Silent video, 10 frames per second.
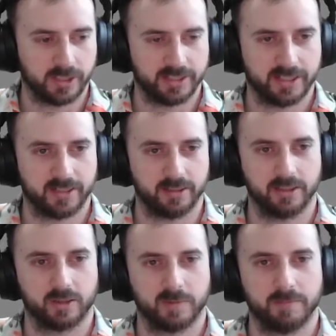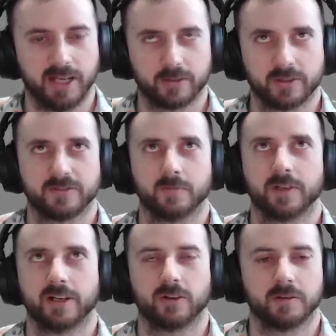I did it a little bit backwards from what
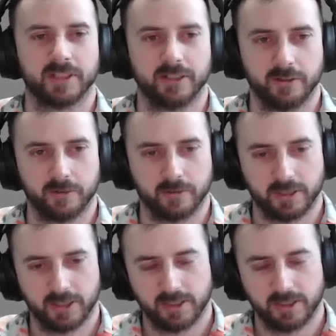I normally do,